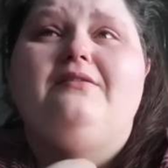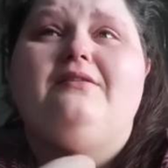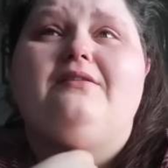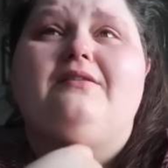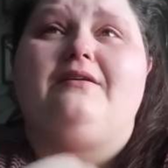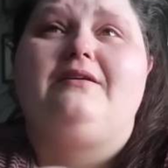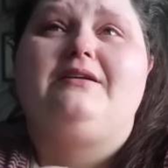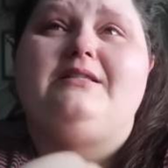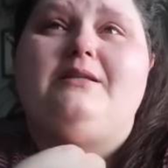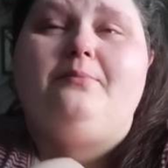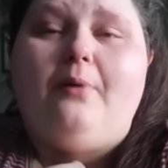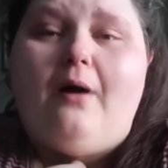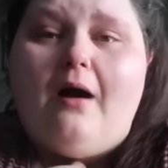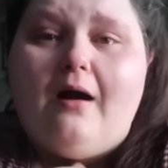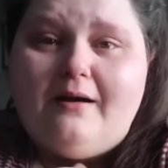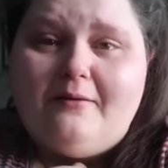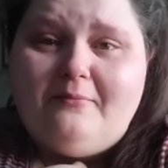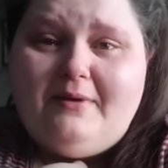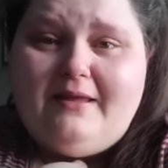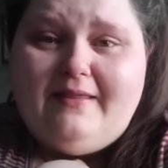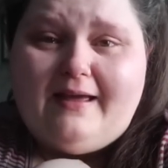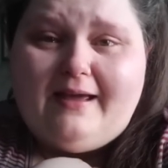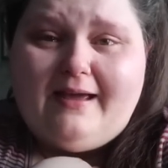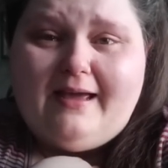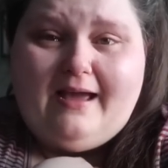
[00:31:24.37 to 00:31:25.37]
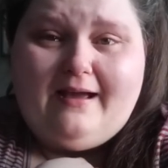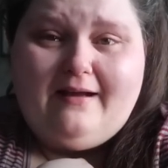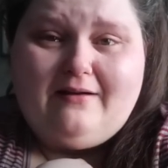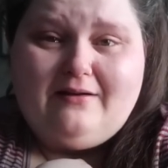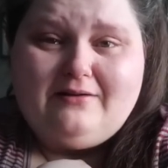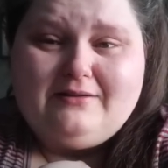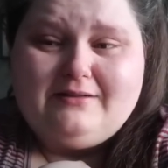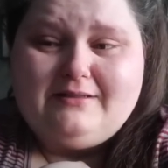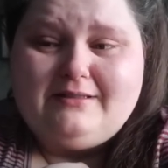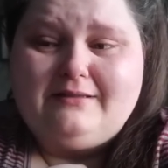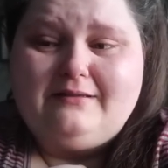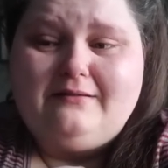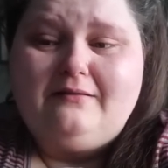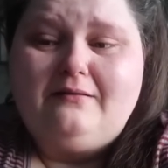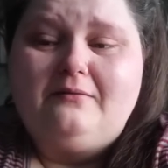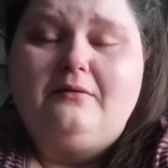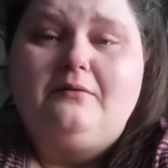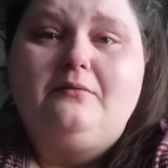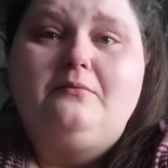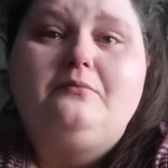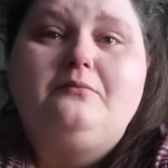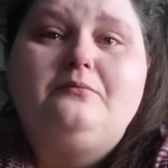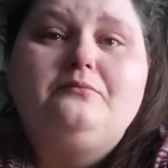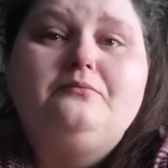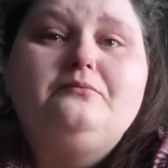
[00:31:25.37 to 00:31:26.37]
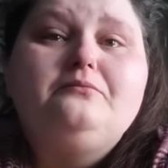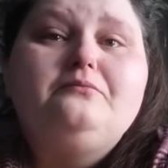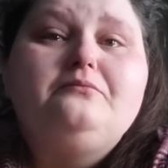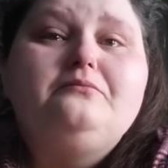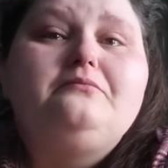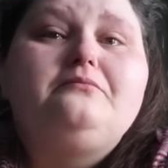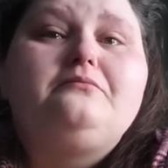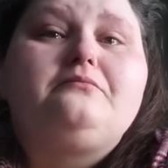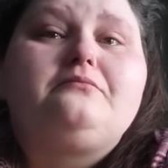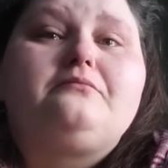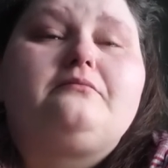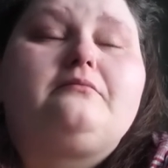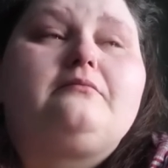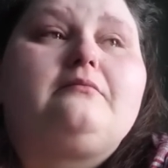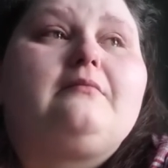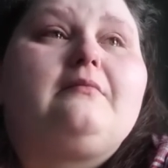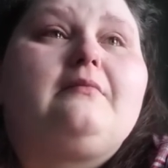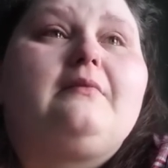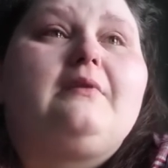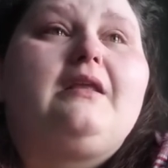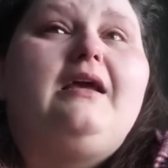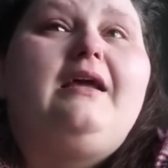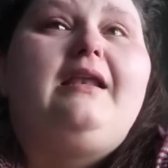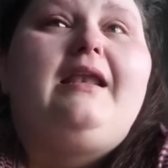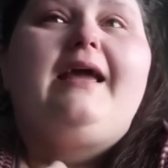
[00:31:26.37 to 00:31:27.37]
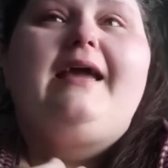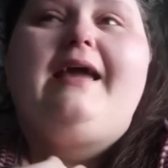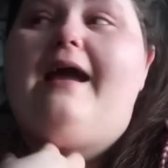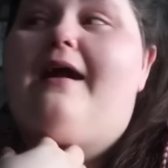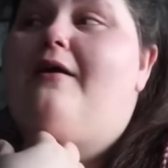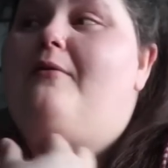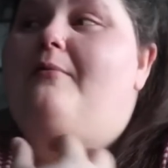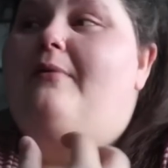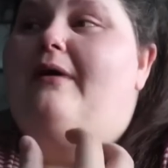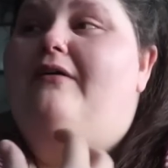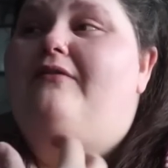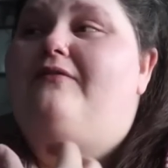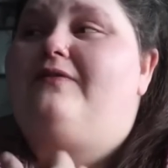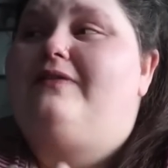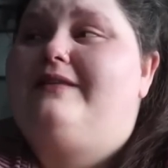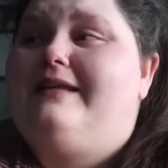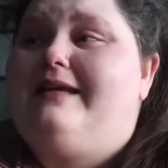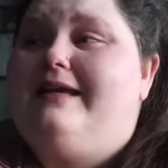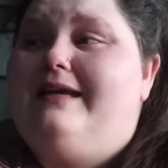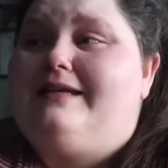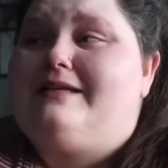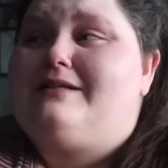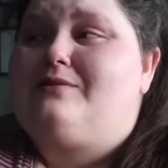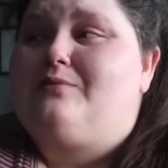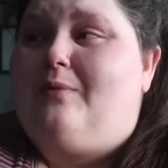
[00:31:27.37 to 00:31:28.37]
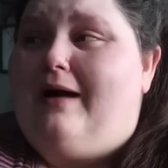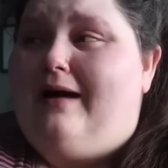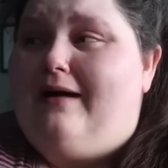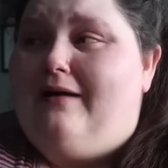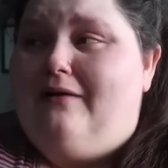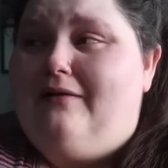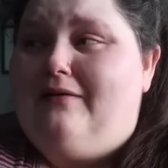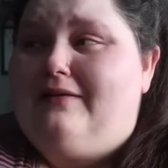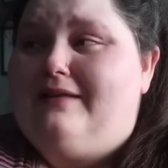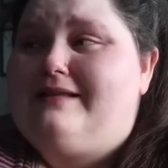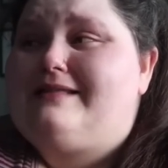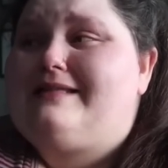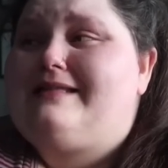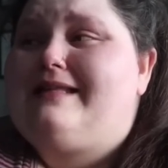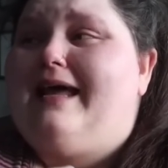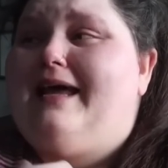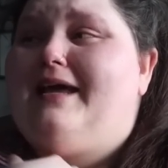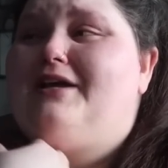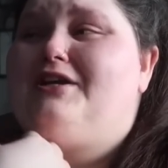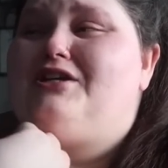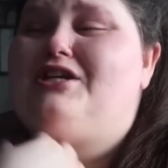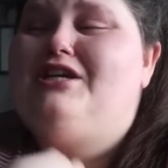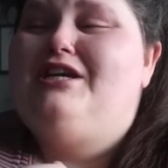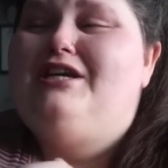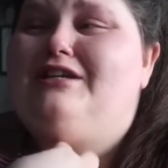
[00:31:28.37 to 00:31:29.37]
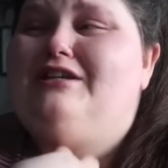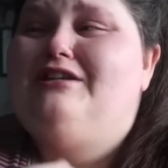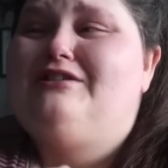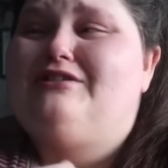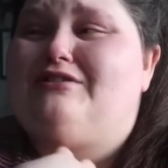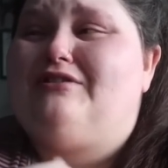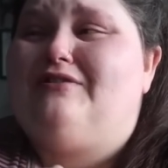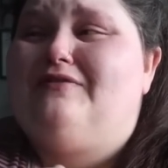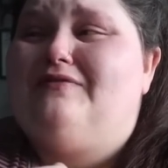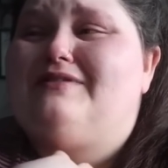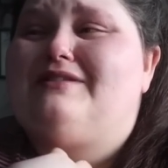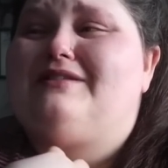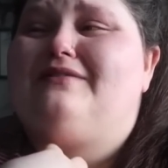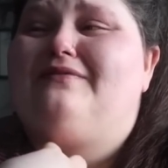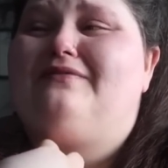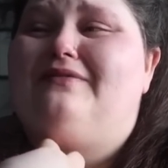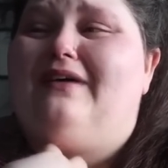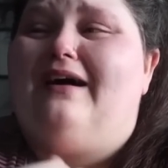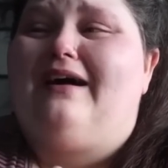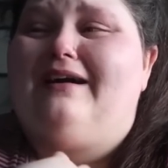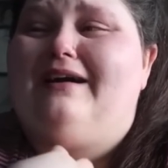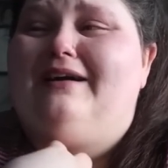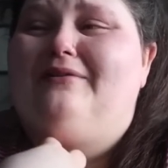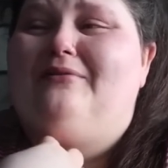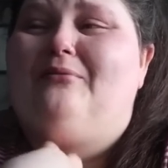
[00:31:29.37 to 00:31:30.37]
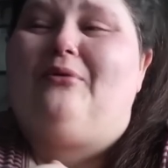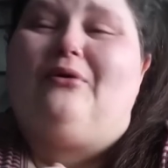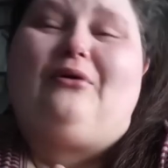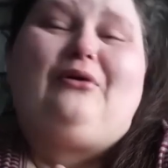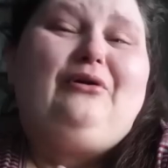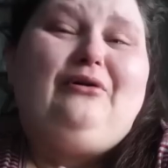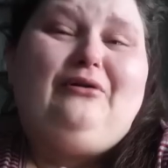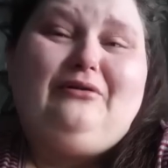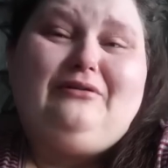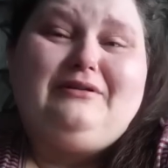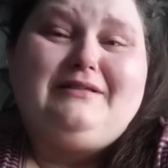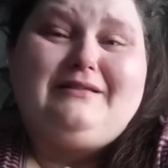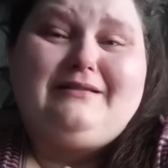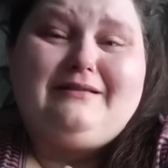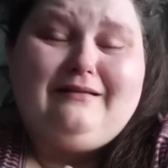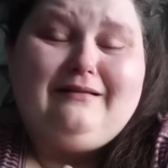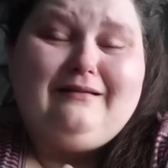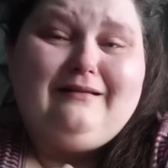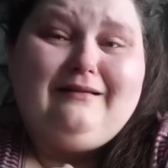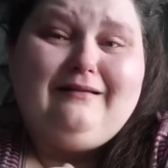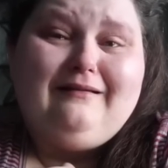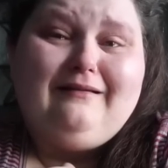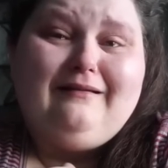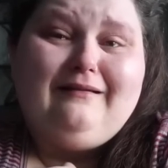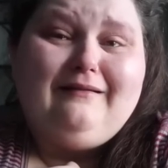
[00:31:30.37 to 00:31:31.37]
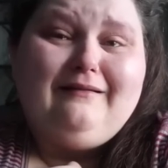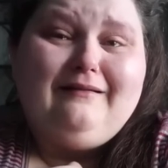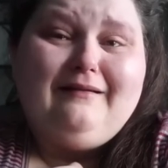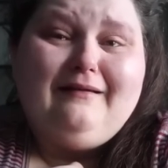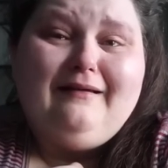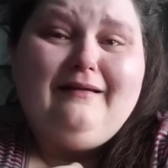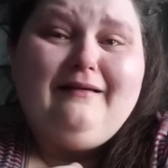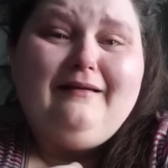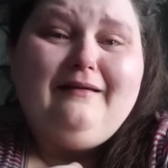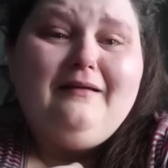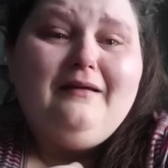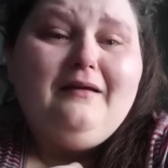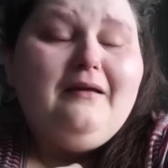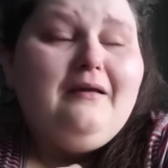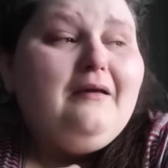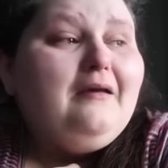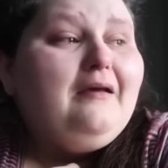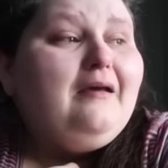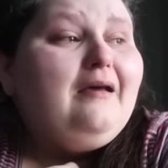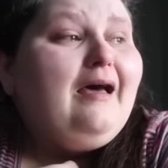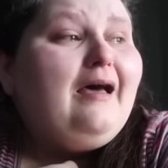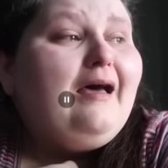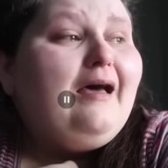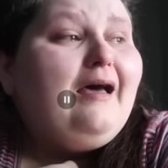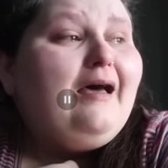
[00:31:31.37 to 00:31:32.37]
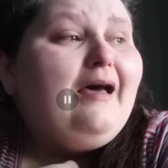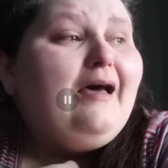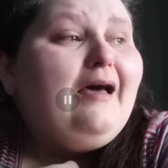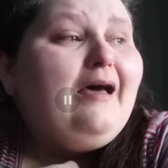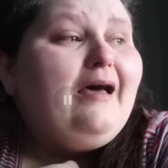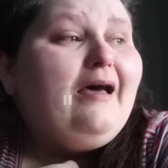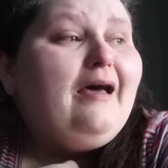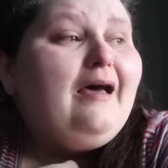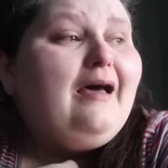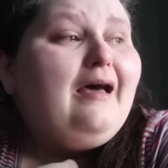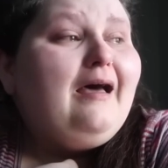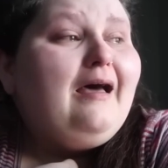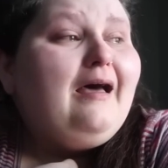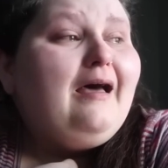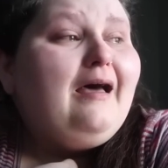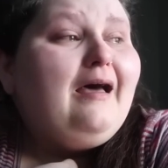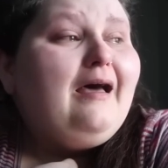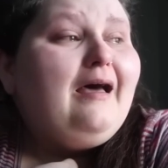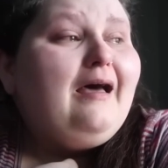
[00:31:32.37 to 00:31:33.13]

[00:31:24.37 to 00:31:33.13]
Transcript: There's a part of me that cares, and I care about Feline as well. It's like she deserves the fucking world. She does, and you refuse to give it to her.